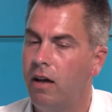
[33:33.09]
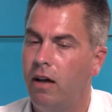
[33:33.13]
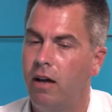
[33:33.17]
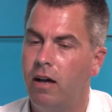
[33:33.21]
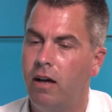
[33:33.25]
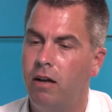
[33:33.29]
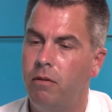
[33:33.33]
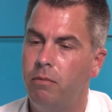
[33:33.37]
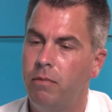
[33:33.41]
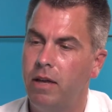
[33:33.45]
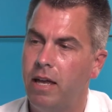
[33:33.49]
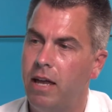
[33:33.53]

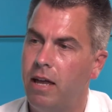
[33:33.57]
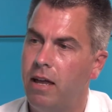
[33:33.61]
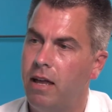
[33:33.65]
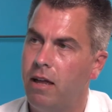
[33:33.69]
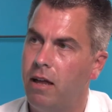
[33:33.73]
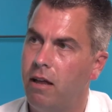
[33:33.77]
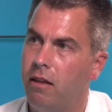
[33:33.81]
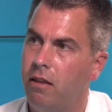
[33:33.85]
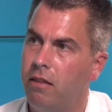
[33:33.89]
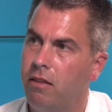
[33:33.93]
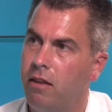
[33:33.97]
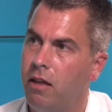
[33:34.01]

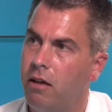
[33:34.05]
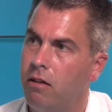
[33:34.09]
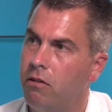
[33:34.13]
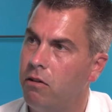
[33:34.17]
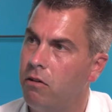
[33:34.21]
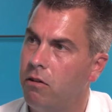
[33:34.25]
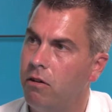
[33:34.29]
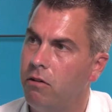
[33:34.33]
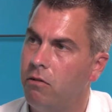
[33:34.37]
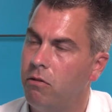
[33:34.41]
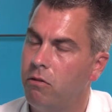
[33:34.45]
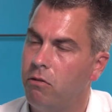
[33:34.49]
The
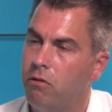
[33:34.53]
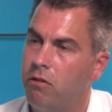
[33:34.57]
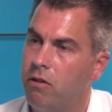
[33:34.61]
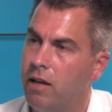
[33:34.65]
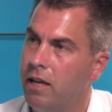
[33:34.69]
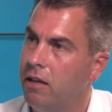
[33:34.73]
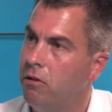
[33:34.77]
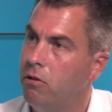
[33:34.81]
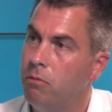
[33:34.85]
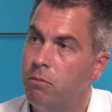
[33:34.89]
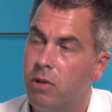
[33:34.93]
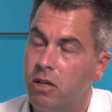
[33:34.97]
other
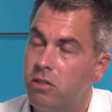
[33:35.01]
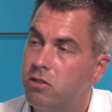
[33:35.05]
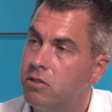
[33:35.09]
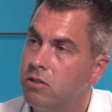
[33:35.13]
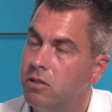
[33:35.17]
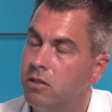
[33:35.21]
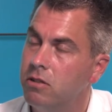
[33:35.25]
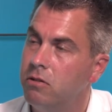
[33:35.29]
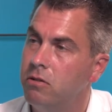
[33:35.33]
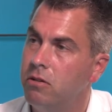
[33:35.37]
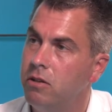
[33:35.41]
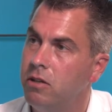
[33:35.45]
thing you
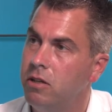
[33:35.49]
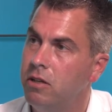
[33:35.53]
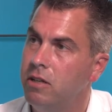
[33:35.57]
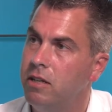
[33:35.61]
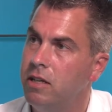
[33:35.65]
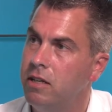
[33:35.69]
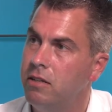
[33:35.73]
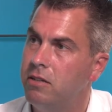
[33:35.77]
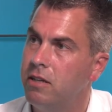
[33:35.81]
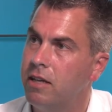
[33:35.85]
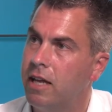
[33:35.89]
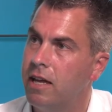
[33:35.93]
must do, you
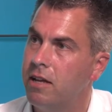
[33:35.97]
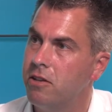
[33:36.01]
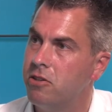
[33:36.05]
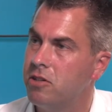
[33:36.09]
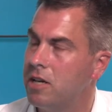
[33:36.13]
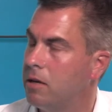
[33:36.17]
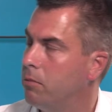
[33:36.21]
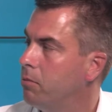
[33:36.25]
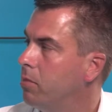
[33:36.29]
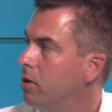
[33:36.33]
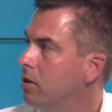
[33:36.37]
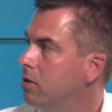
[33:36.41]
need to get
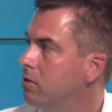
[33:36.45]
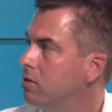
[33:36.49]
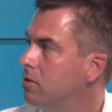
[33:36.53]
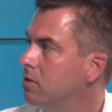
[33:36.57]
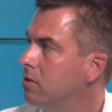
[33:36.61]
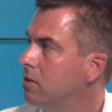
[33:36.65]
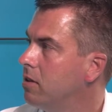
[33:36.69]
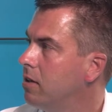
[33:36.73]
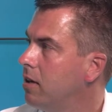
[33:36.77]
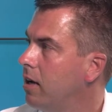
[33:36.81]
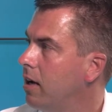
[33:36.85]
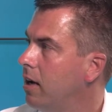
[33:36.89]

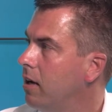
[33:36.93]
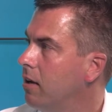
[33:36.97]
champions,